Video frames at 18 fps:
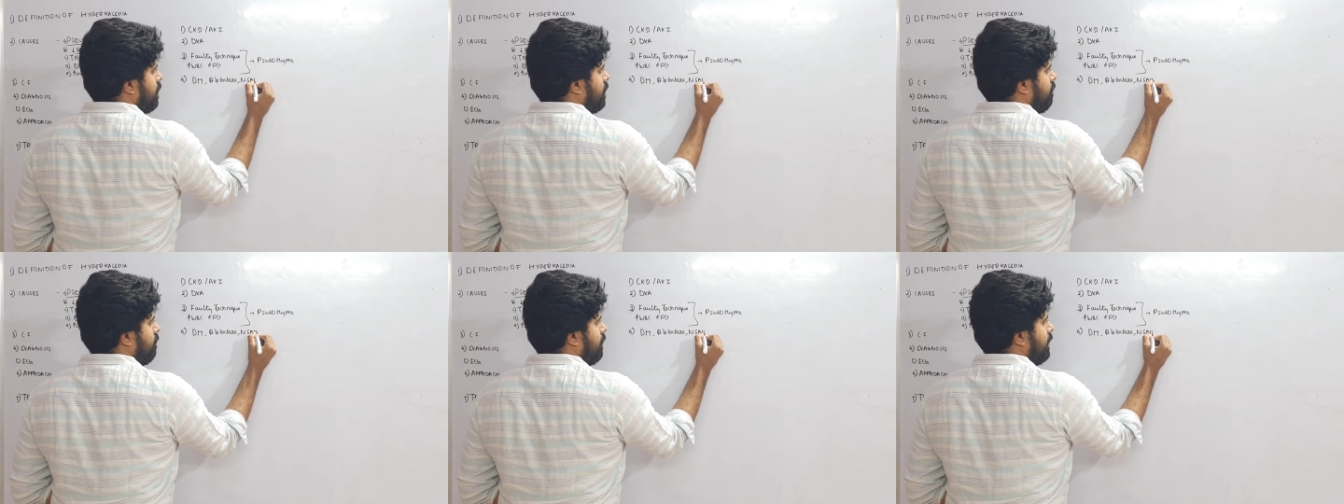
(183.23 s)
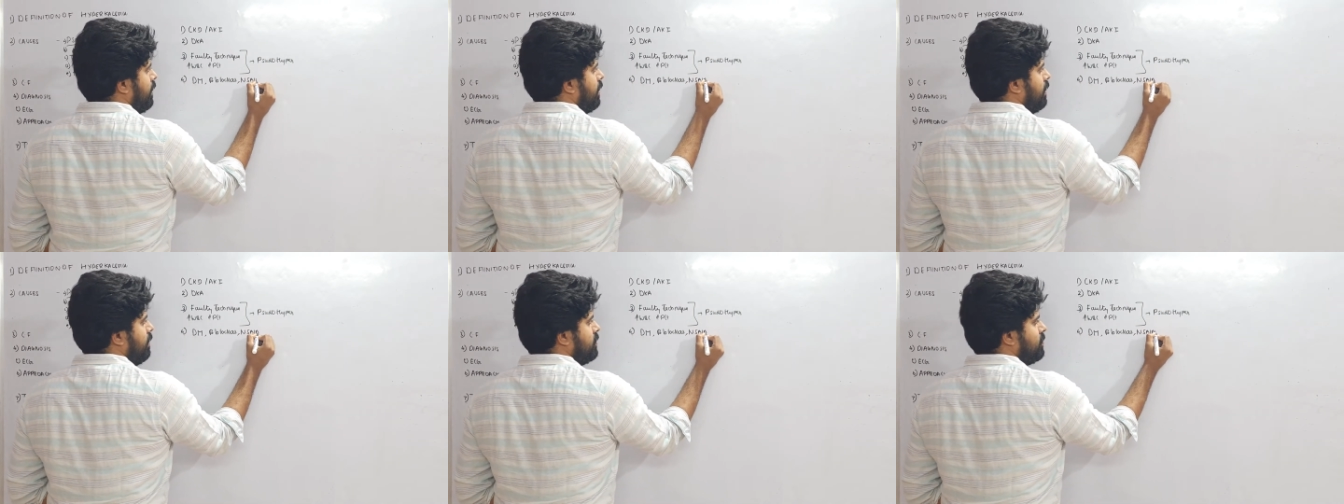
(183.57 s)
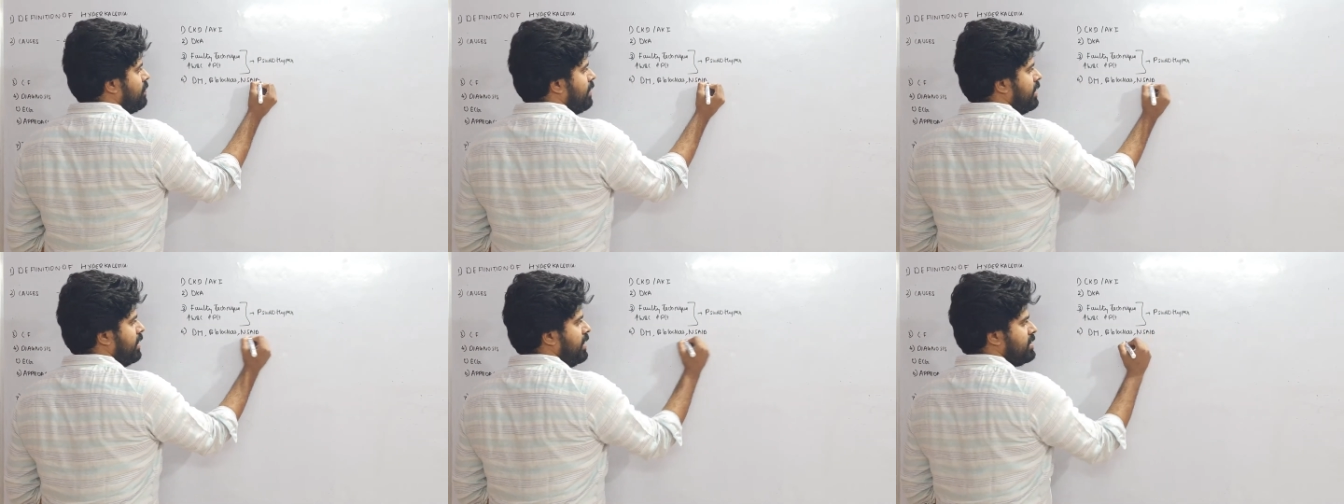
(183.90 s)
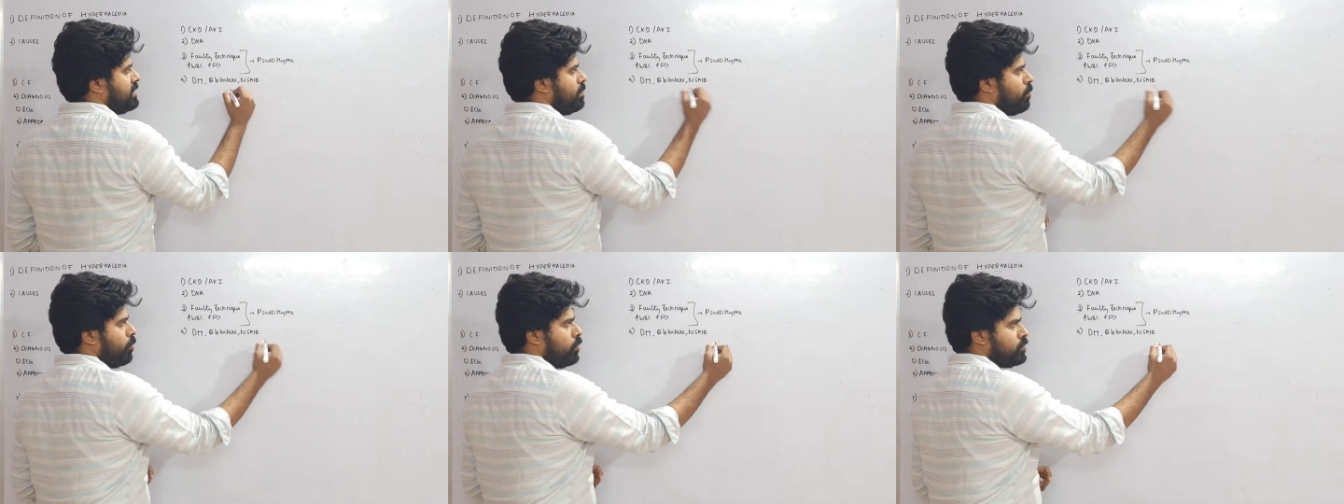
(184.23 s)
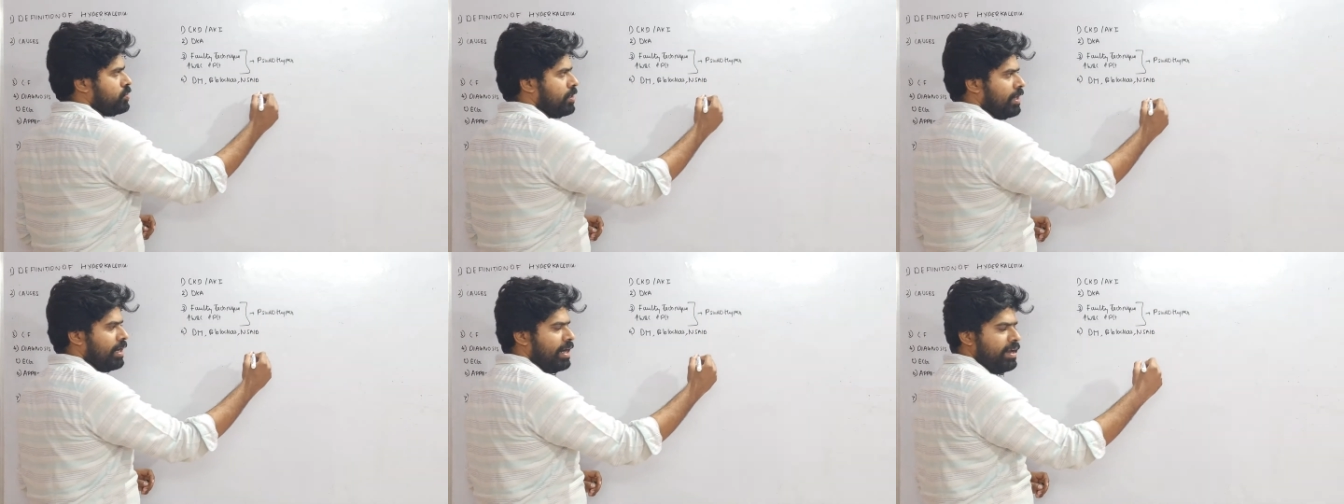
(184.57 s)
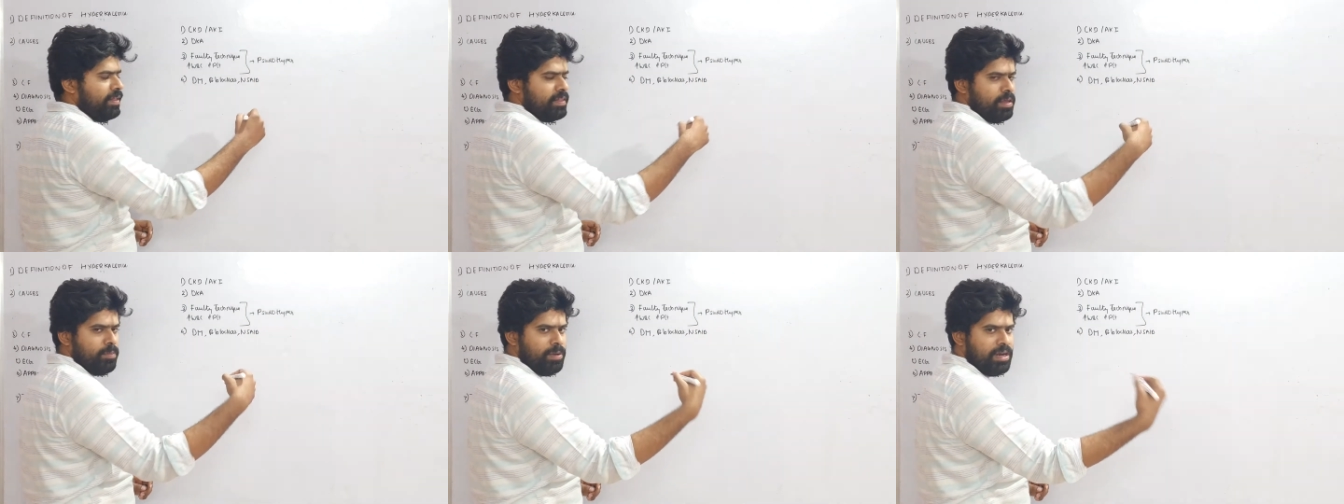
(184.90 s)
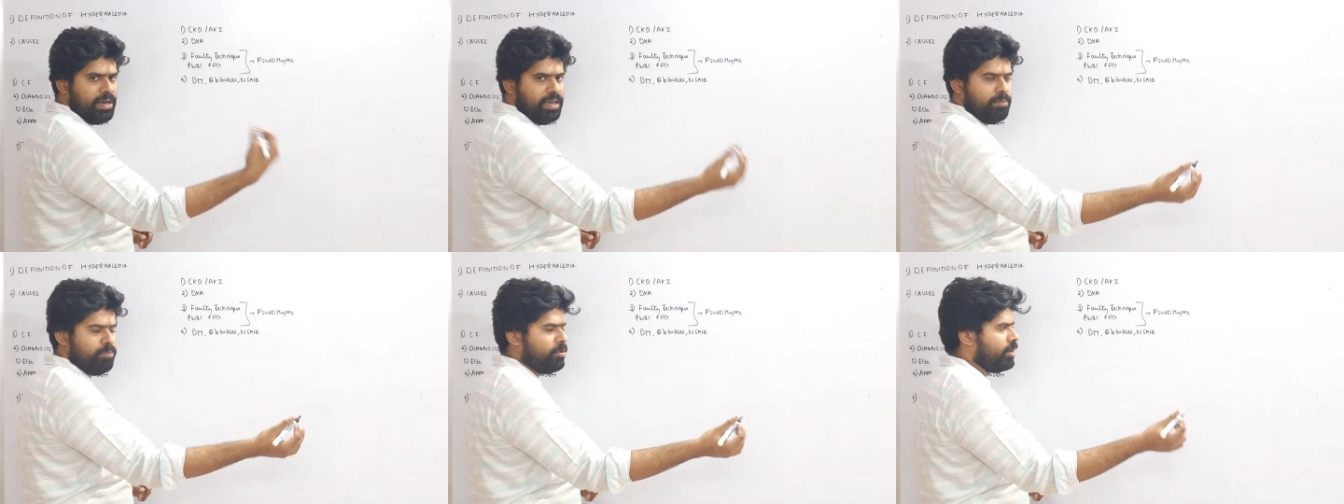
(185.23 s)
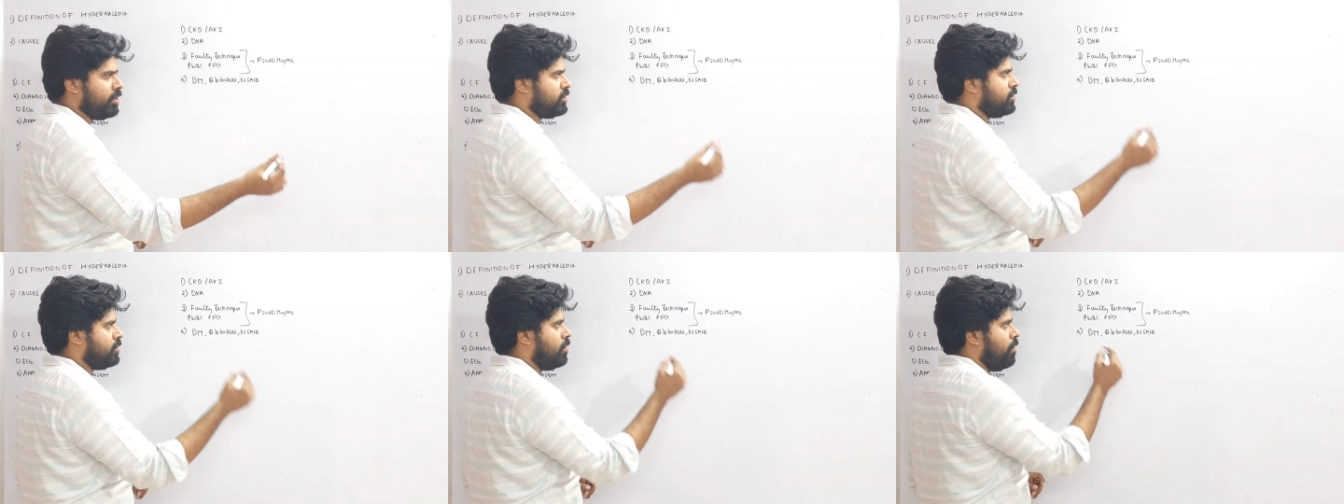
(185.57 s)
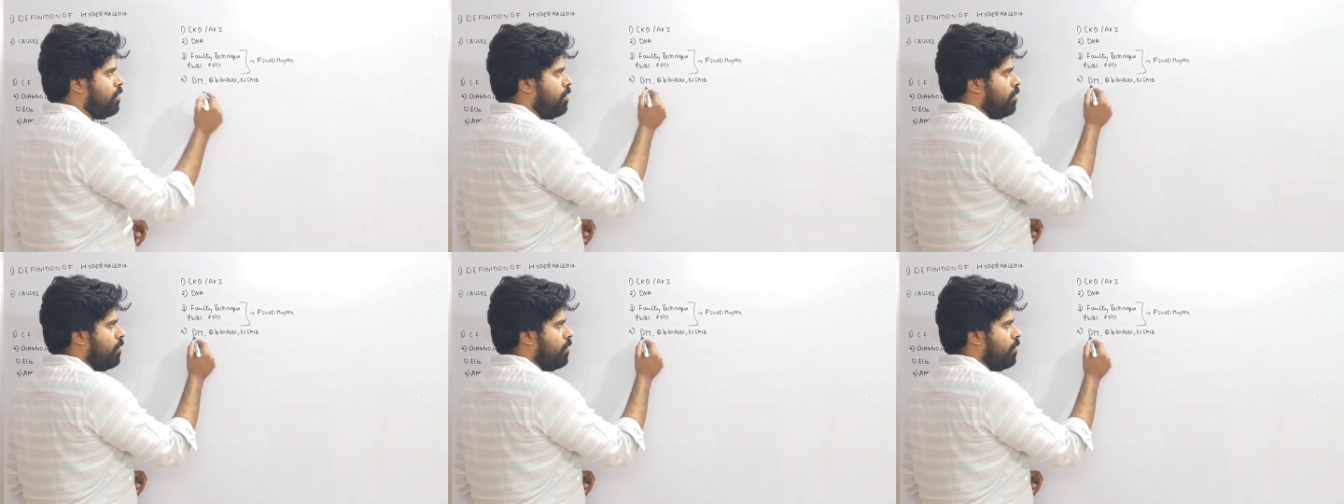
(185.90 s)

which will decrease the prostaglandin and thereby renin production.